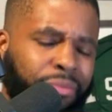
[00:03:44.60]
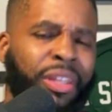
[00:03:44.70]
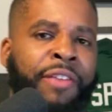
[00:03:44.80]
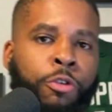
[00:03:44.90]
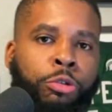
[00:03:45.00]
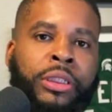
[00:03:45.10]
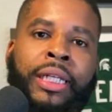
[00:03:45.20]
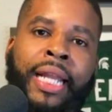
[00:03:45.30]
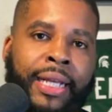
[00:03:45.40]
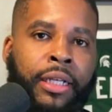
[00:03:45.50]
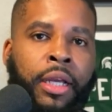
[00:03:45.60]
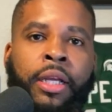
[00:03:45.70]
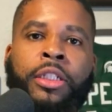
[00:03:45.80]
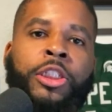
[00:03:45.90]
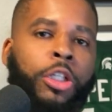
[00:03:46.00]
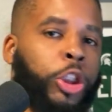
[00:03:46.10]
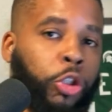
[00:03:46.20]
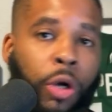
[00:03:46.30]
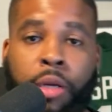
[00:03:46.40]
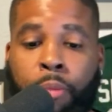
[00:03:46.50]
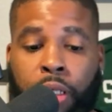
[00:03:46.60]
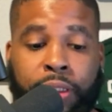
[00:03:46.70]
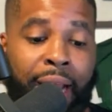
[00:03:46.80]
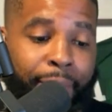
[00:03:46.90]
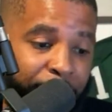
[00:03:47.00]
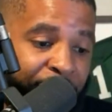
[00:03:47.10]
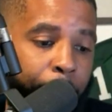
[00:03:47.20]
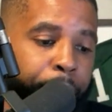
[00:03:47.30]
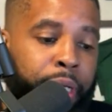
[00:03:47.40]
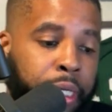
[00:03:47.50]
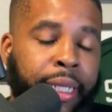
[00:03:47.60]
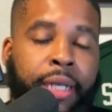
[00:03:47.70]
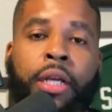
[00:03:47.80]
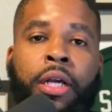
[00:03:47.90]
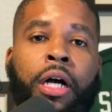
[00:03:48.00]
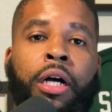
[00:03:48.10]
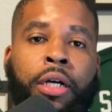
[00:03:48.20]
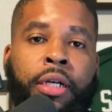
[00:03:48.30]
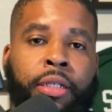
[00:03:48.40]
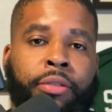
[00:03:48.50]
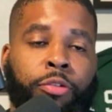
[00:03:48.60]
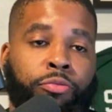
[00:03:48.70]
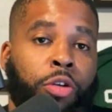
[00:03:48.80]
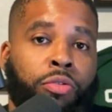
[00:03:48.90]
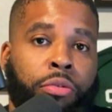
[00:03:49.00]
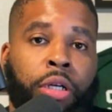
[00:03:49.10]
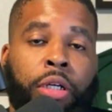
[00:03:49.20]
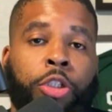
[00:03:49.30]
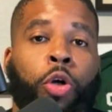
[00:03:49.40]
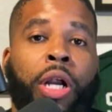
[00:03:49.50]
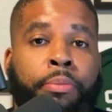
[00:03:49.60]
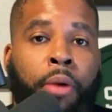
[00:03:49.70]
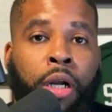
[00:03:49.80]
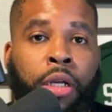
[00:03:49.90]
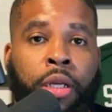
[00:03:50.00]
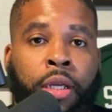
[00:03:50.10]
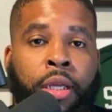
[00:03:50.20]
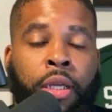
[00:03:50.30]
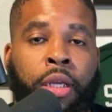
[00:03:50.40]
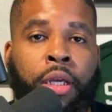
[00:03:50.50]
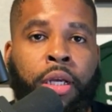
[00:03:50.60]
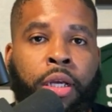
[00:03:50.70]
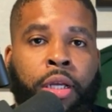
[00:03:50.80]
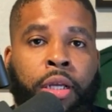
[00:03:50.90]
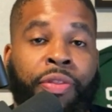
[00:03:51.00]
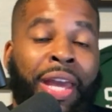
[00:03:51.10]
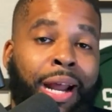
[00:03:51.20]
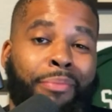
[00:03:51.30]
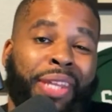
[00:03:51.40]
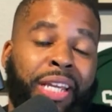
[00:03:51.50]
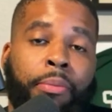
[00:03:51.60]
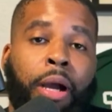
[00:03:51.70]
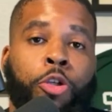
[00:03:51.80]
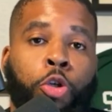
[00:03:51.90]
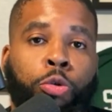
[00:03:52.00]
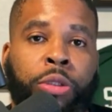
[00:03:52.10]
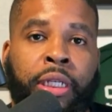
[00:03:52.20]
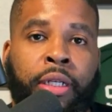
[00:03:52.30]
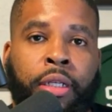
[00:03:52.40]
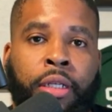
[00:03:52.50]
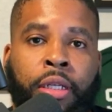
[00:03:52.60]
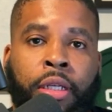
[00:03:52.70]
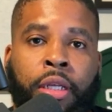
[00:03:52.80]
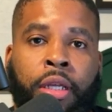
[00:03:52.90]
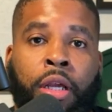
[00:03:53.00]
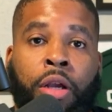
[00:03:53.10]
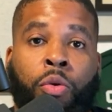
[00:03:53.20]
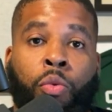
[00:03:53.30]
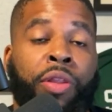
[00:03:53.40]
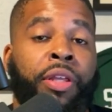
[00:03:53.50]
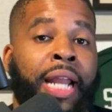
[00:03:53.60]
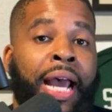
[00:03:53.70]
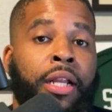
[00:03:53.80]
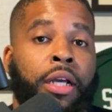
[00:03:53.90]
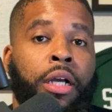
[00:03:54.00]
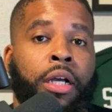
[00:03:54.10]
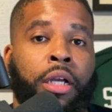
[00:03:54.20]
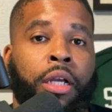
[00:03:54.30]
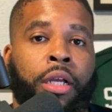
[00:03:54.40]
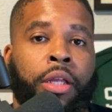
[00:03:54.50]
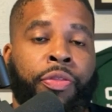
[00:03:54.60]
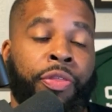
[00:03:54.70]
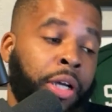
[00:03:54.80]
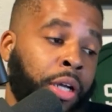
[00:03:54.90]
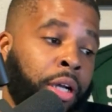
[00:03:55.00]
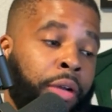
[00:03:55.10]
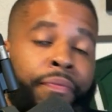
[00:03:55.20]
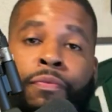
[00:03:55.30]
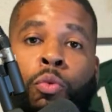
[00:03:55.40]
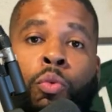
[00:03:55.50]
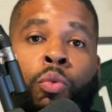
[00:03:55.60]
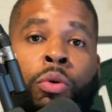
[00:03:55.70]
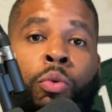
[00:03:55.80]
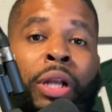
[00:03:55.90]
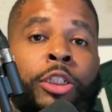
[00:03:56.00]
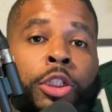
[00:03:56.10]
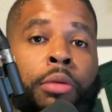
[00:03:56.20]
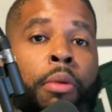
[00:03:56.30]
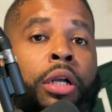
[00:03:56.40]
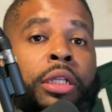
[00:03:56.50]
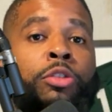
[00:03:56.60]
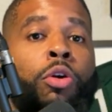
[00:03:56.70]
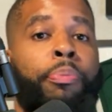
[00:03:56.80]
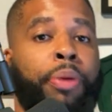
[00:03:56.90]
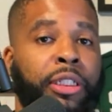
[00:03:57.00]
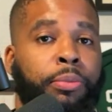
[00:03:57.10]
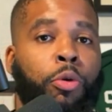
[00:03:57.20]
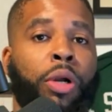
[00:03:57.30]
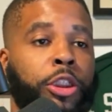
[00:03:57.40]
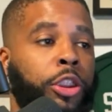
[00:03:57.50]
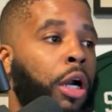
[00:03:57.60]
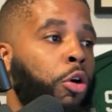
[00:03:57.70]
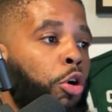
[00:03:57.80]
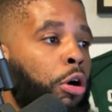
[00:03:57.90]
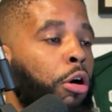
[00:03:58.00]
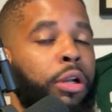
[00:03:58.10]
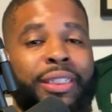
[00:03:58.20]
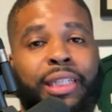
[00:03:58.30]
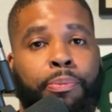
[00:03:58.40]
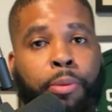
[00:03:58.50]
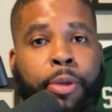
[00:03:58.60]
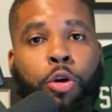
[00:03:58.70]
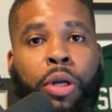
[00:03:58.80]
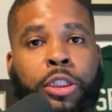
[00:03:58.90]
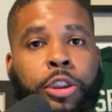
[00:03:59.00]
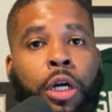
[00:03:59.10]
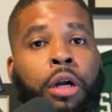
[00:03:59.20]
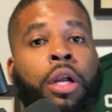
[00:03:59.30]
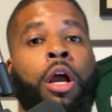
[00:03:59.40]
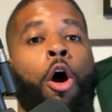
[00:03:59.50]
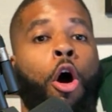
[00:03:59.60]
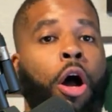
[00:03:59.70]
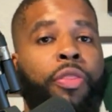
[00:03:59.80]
If you select search trademark, and if I put in a trademark that I'm thinking about using, whether or not the registered mark is on a principal registrar or on a supplemental registrar, all